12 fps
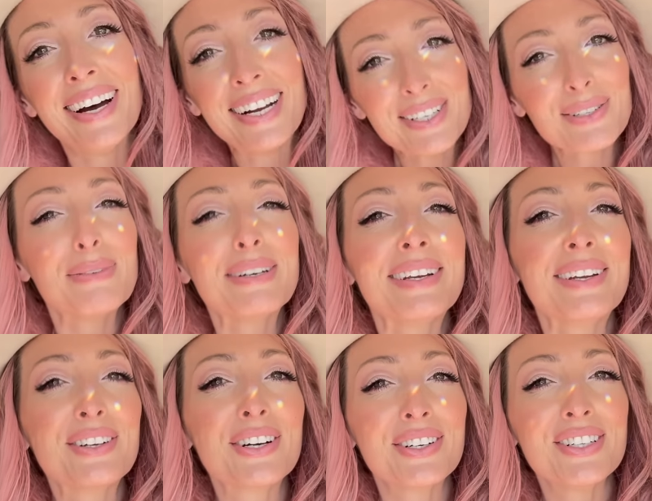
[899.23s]
I just want to
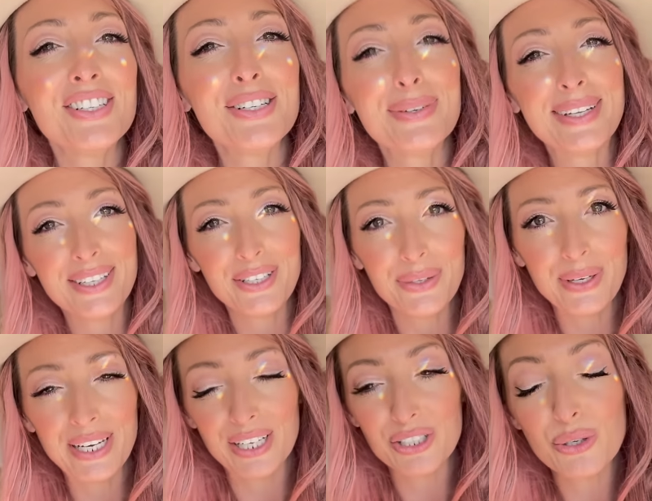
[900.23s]
encourage you in the new
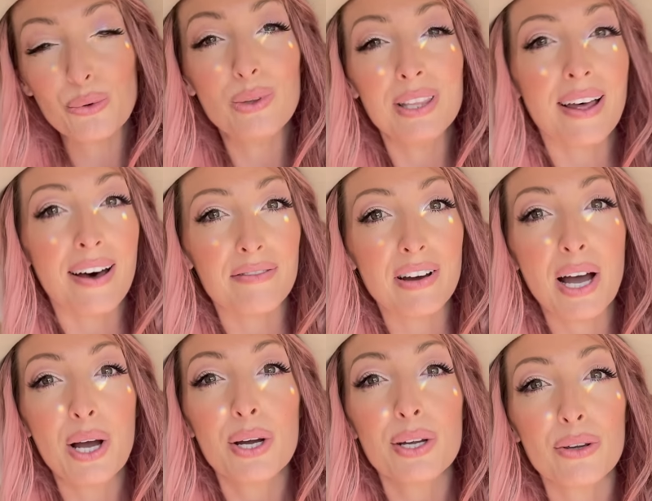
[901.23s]
year to love
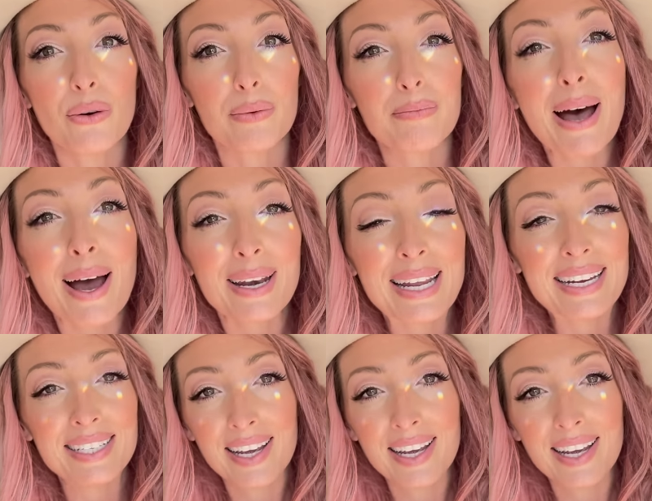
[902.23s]
your body.